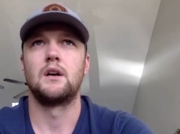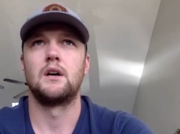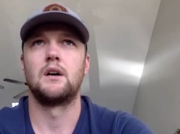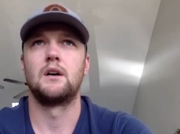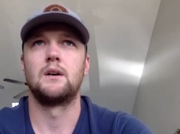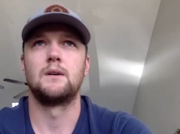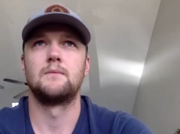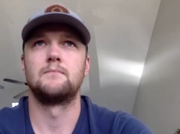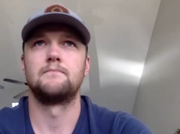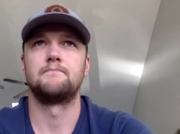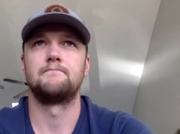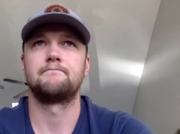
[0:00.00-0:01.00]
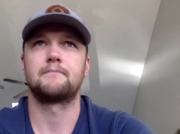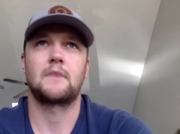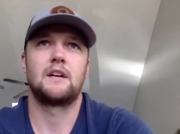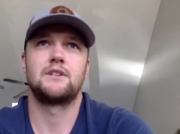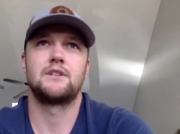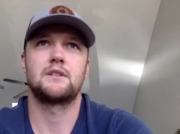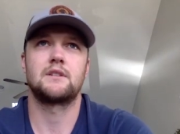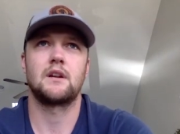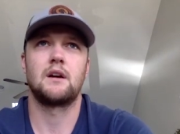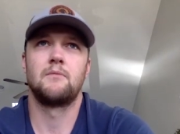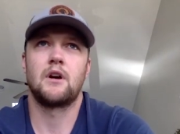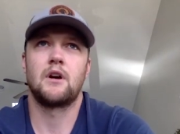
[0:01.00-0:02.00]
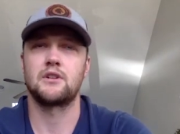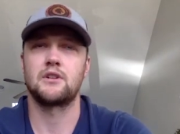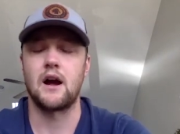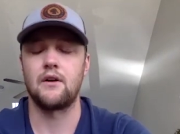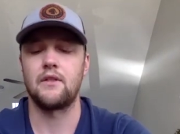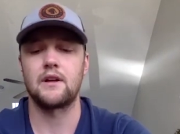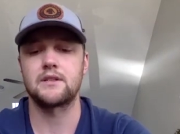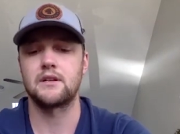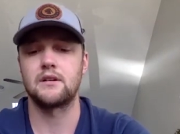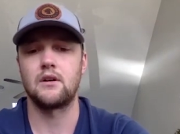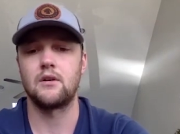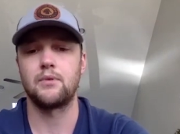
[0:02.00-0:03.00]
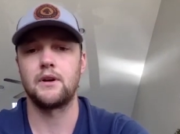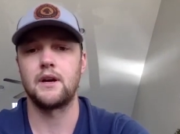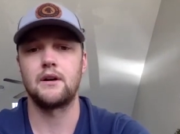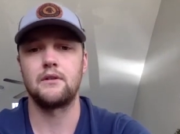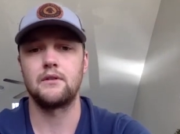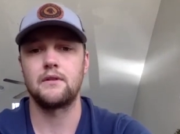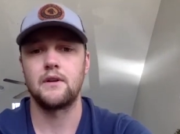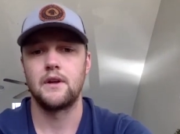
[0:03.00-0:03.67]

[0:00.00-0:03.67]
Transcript: um, I just, I'm not sure how that's going to all play out.